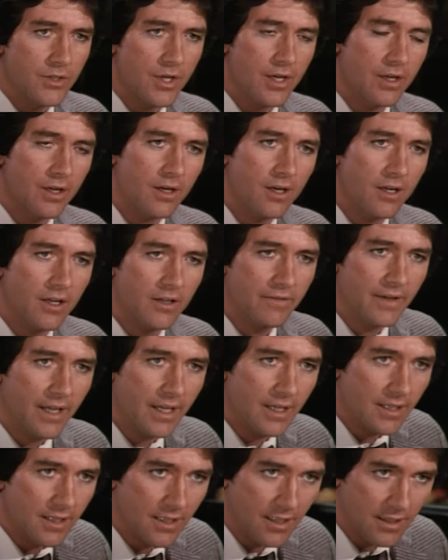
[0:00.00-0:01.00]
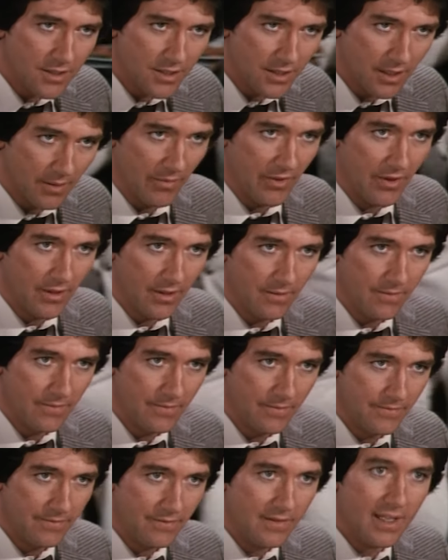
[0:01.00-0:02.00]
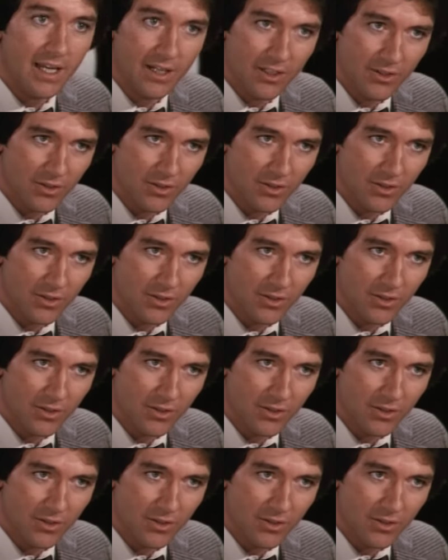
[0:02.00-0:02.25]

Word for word: JR, if I'd have done something, I'd have